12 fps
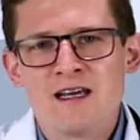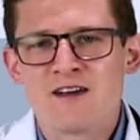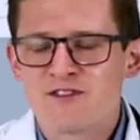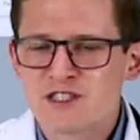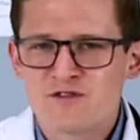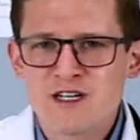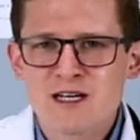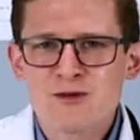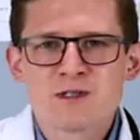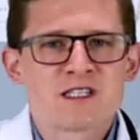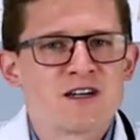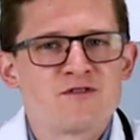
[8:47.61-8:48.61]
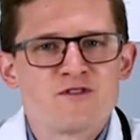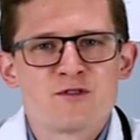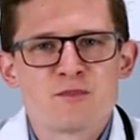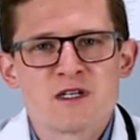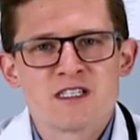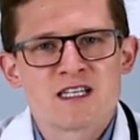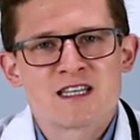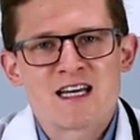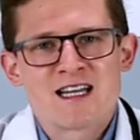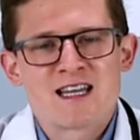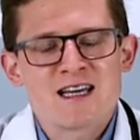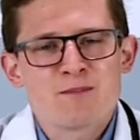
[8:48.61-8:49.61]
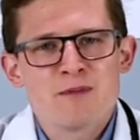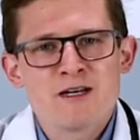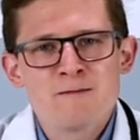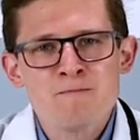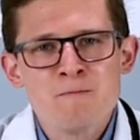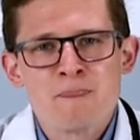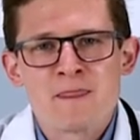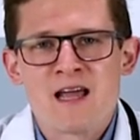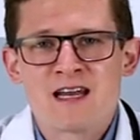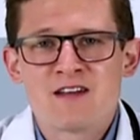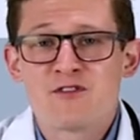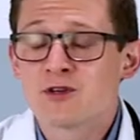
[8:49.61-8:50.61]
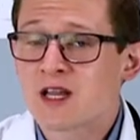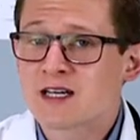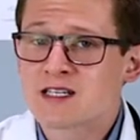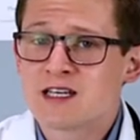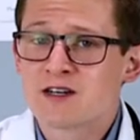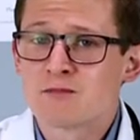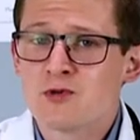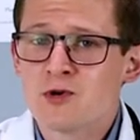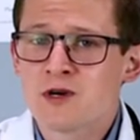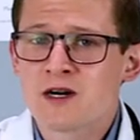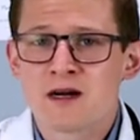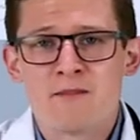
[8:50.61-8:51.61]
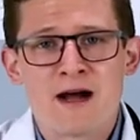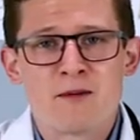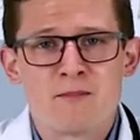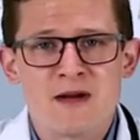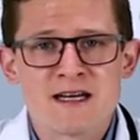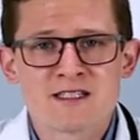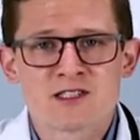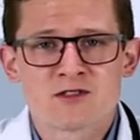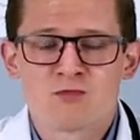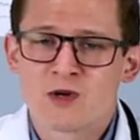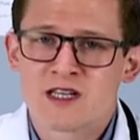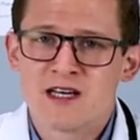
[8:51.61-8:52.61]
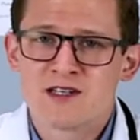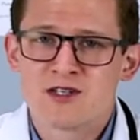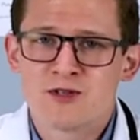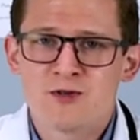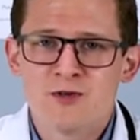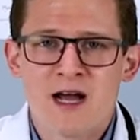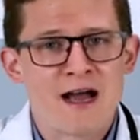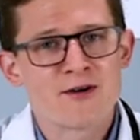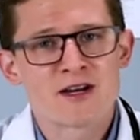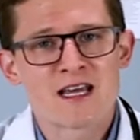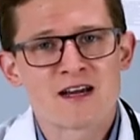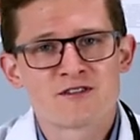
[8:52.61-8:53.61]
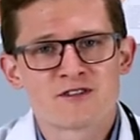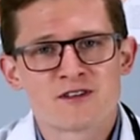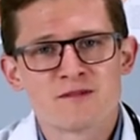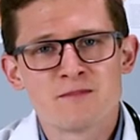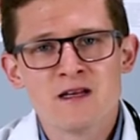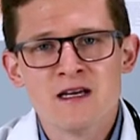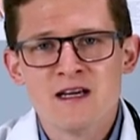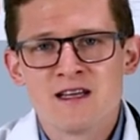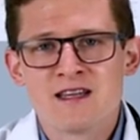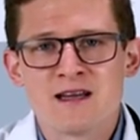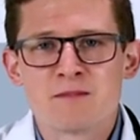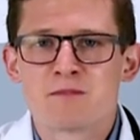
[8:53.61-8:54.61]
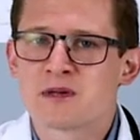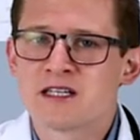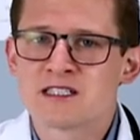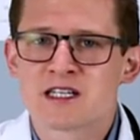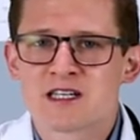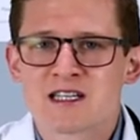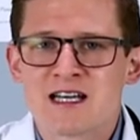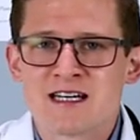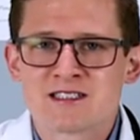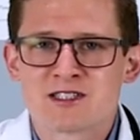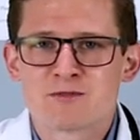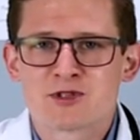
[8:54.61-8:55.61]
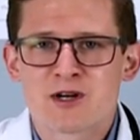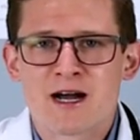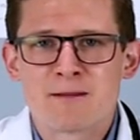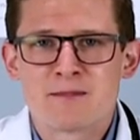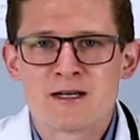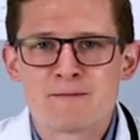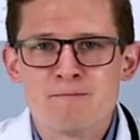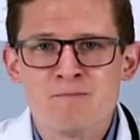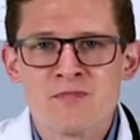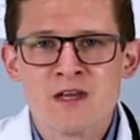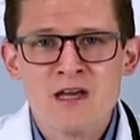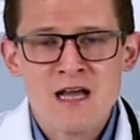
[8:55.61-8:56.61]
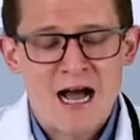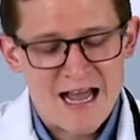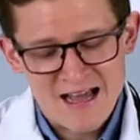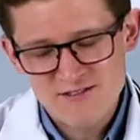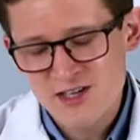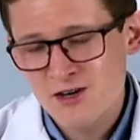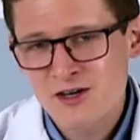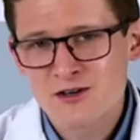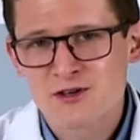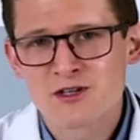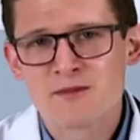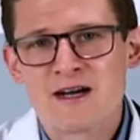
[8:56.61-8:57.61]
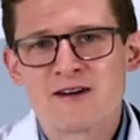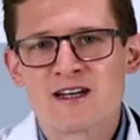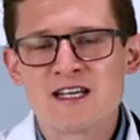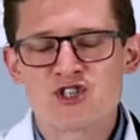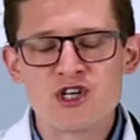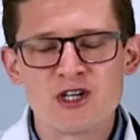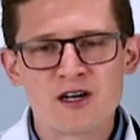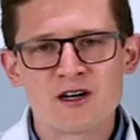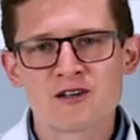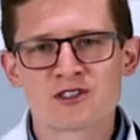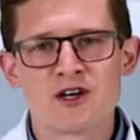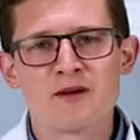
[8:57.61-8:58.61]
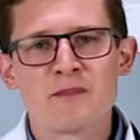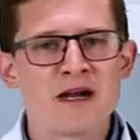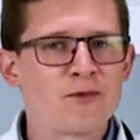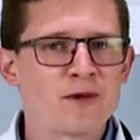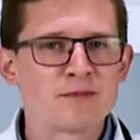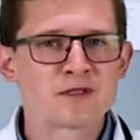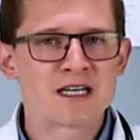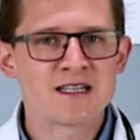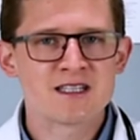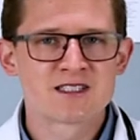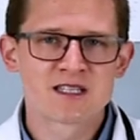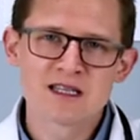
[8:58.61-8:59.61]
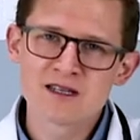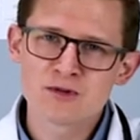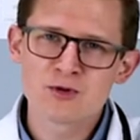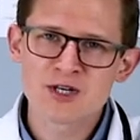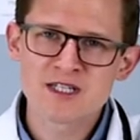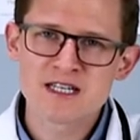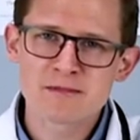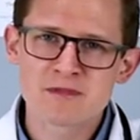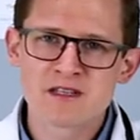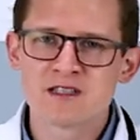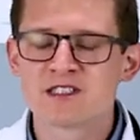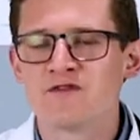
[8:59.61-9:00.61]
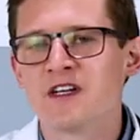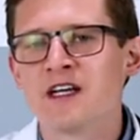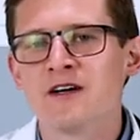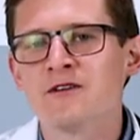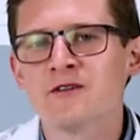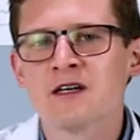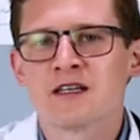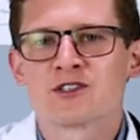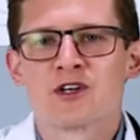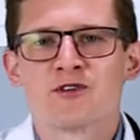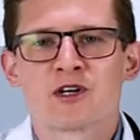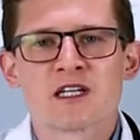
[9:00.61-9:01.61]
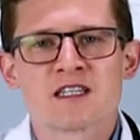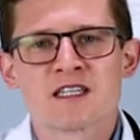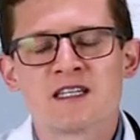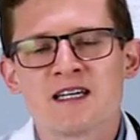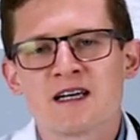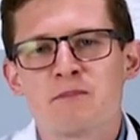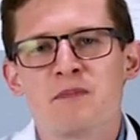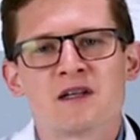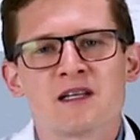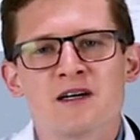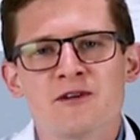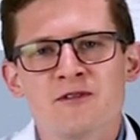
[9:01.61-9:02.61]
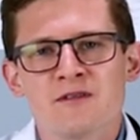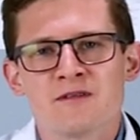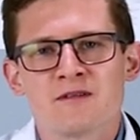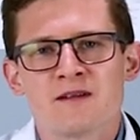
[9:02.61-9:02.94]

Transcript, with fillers: If this video was helpful, please hit that like button, and if you'd like to hear more about pets, what they do, how to care for them, then please click that subscribe button. I have an article about itchy dogs on my website that's a little more in-depth than this video, so click the link below.